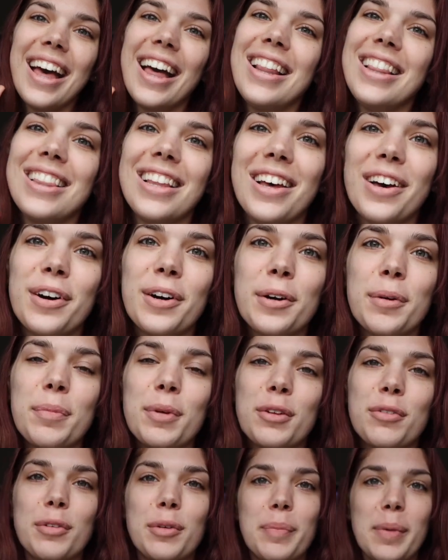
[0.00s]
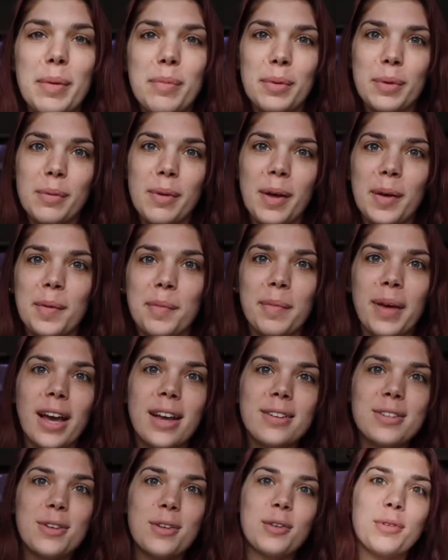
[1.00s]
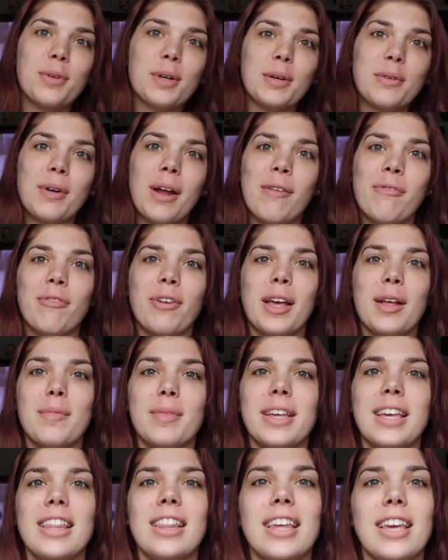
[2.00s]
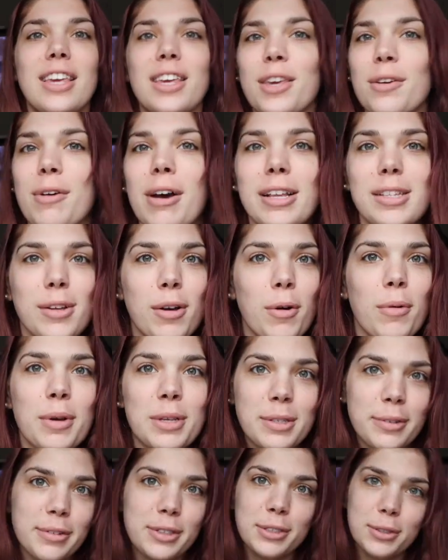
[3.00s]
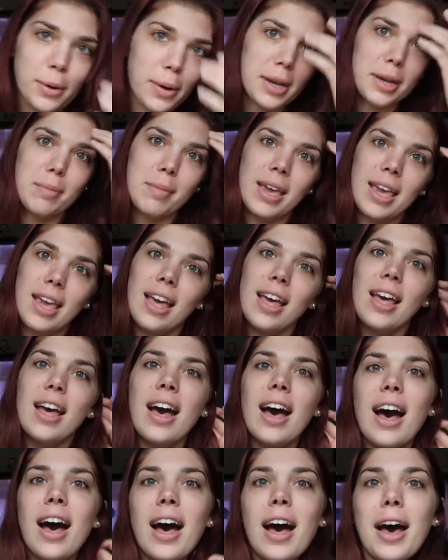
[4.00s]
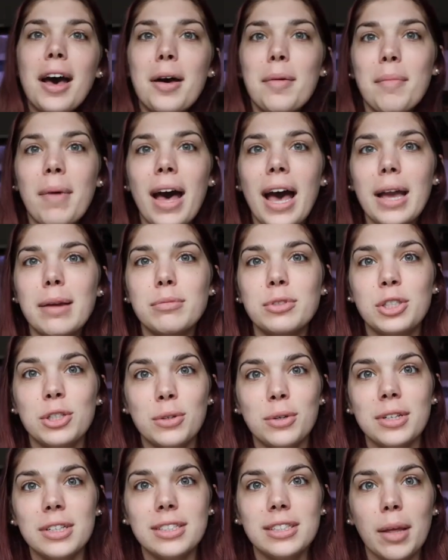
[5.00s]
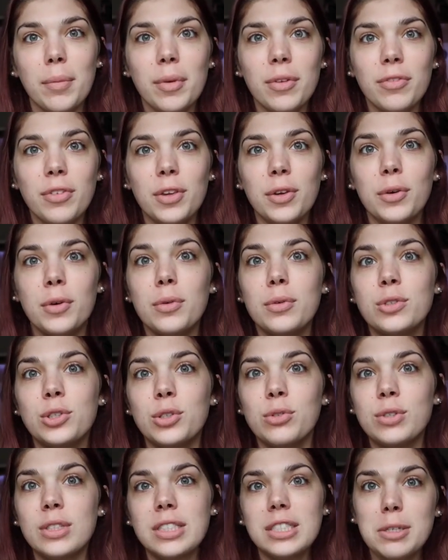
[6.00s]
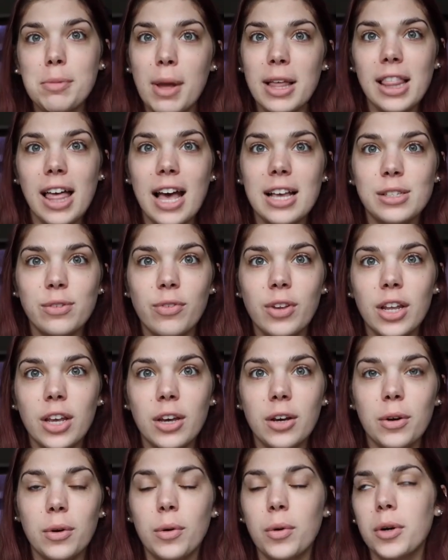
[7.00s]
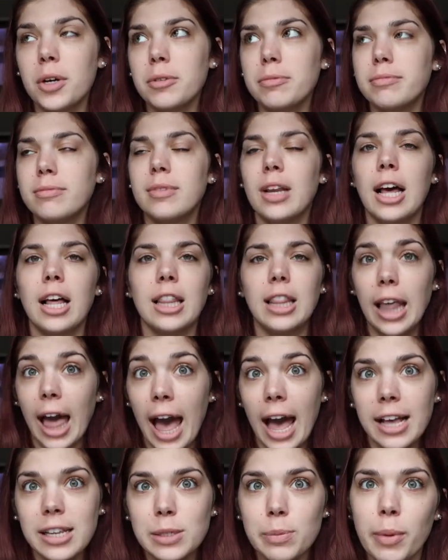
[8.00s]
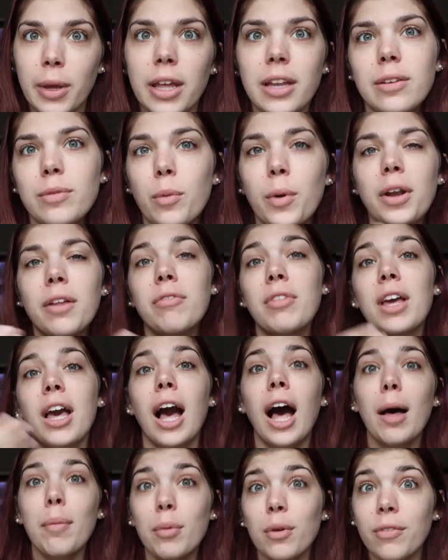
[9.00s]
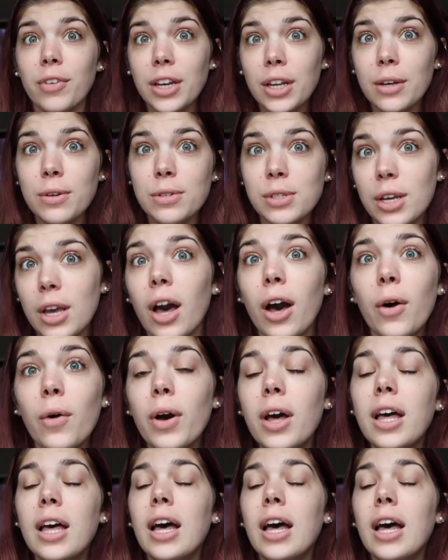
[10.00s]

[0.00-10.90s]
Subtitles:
Hello beautiful people, welcome back to the Real Rep family. Thank you as always for joining me. I'm sure some of you tuned into my last video, or not last, but one of the couple videos ago,